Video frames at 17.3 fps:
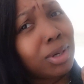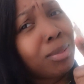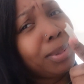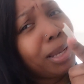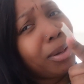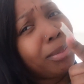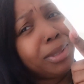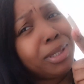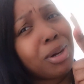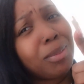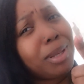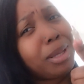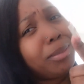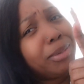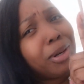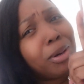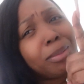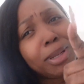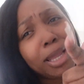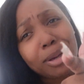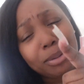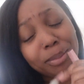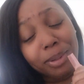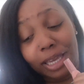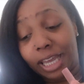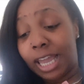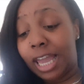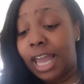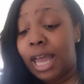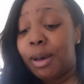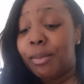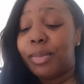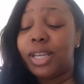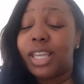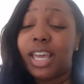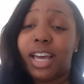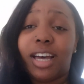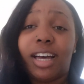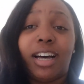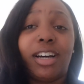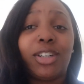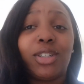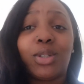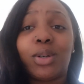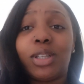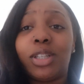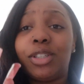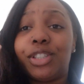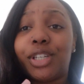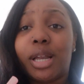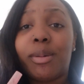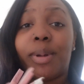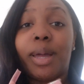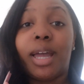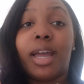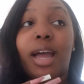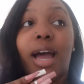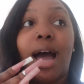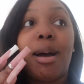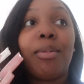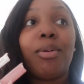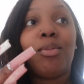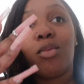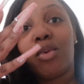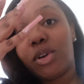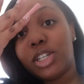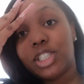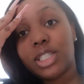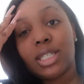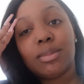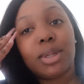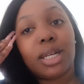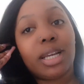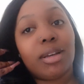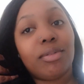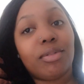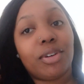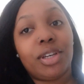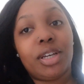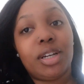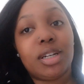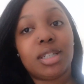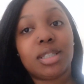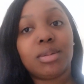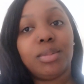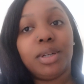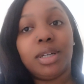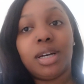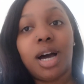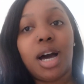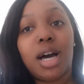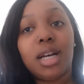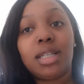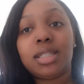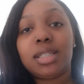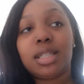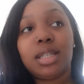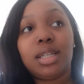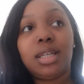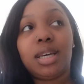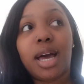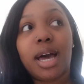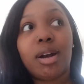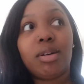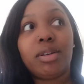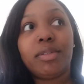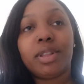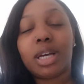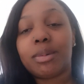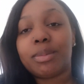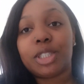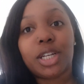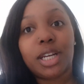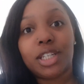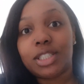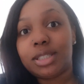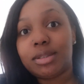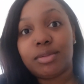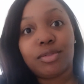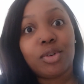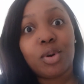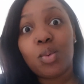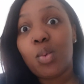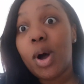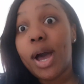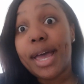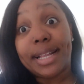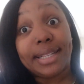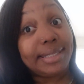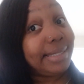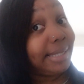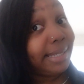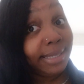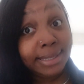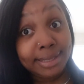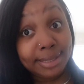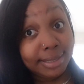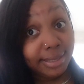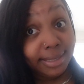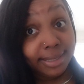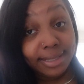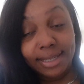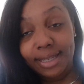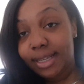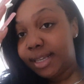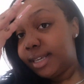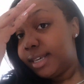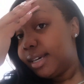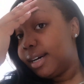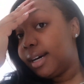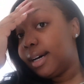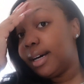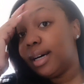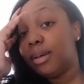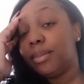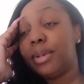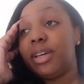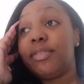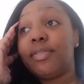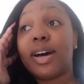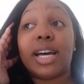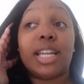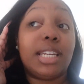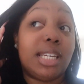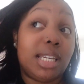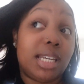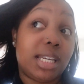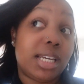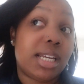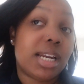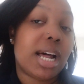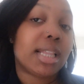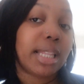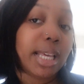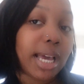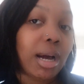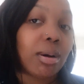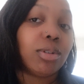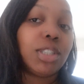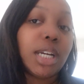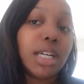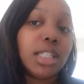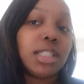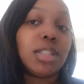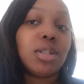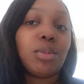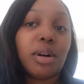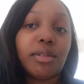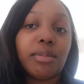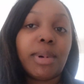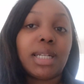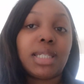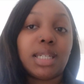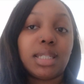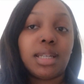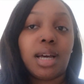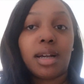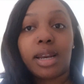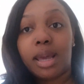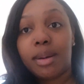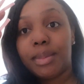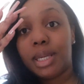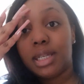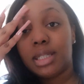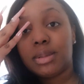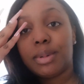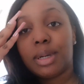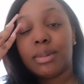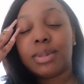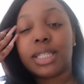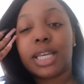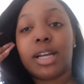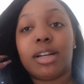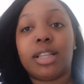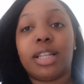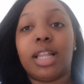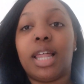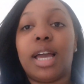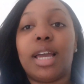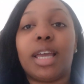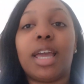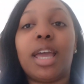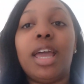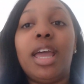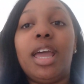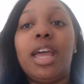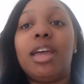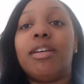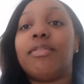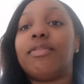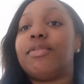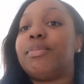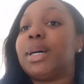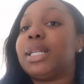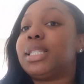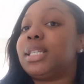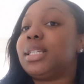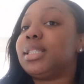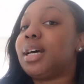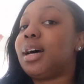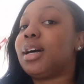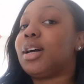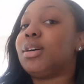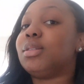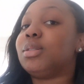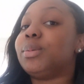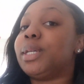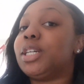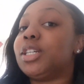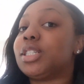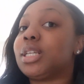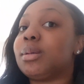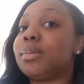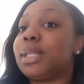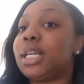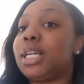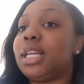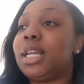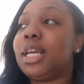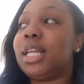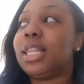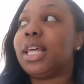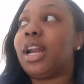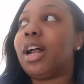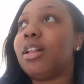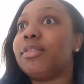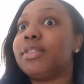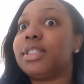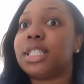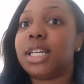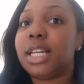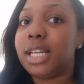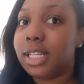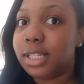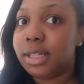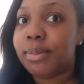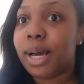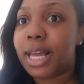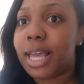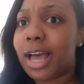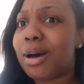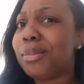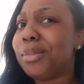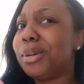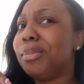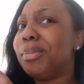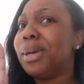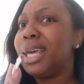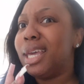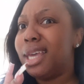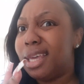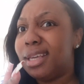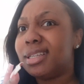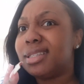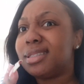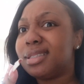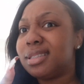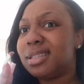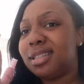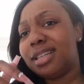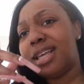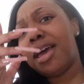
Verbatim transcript: Don't play with me, don't play with me, don't play with me. But yeah, underscore little shawty bad. I've been wanting to change my name for years, but honestly, I don't even think I'm gonna change it. For what? Um, if I did, I think I would change it to whatever my TikTok name is. But I'm scared that like if my TikTok goes big or something, that all of a sudden they delete my account and be pissed.